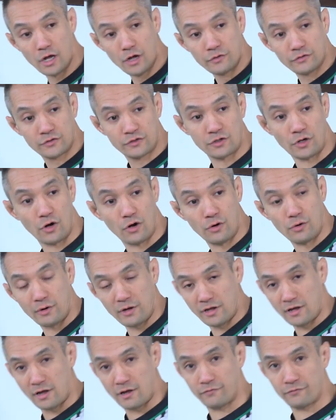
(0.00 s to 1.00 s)

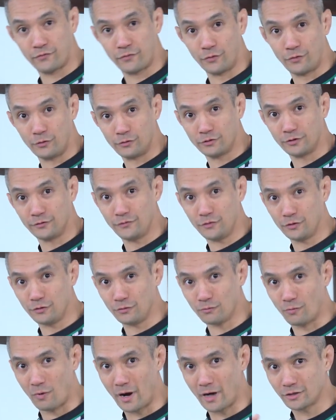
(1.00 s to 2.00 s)
So for those of
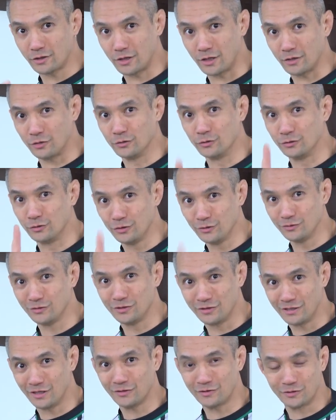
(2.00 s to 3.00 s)
you watching who do
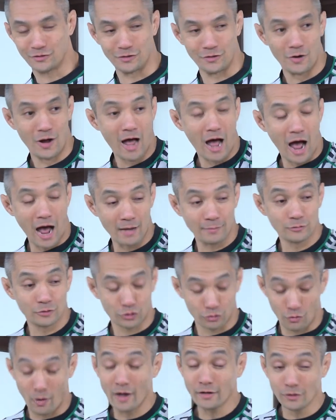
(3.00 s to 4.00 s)
jiu-jitsu, I'm
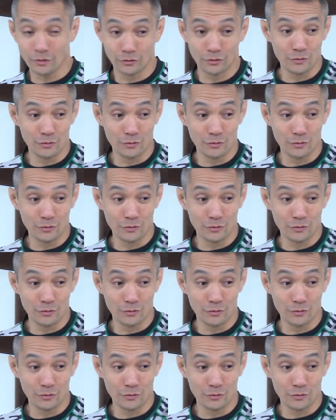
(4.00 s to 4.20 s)
trying to